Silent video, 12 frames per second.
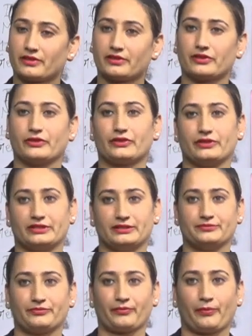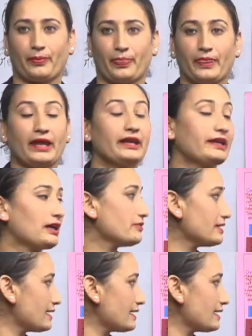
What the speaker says: Good. Now